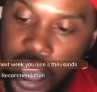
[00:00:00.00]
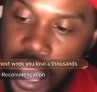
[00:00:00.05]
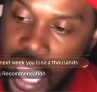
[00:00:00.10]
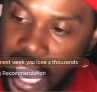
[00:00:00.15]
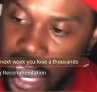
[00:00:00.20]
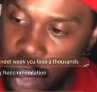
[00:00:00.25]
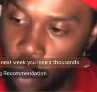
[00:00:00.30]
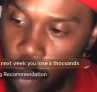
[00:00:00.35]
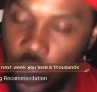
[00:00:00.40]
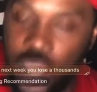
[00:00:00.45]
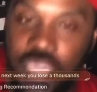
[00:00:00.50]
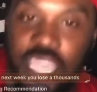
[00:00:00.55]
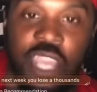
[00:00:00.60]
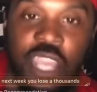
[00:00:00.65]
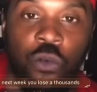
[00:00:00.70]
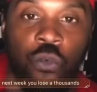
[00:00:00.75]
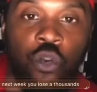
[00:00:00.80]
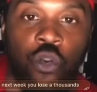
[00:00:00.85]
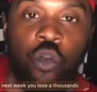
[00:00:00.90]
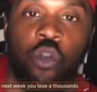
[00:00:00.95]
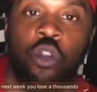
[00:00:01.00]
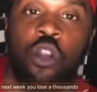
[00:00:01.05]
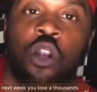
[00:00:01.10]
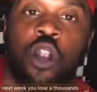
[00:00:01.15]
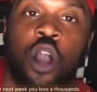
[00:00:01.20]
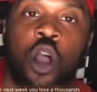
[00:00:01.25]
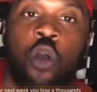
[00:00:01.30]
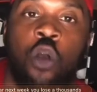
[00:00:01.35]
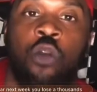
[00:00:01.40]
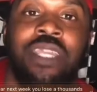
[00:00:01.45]
A wicked ruler
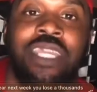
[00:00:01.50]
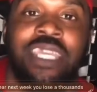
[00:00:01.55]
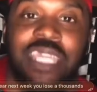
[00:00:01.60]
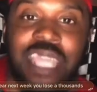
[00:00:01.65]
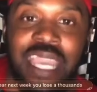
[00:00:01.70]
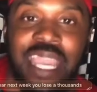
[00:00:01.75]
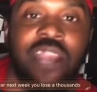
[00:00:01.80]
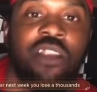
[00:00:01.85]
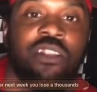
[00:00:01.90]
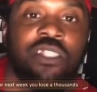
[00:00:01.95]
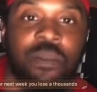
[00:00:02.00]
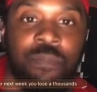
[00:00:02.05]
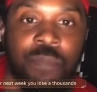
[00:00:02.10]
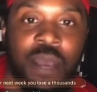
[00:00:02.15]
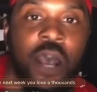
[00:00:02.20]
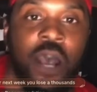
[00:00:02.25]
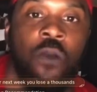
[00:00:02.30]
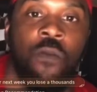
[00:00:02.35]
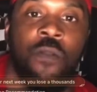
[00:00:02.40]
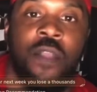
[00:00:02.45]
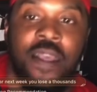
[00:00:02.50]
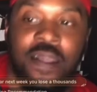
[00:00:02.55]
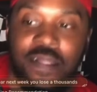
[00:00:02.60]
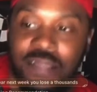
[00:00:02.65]
only cares about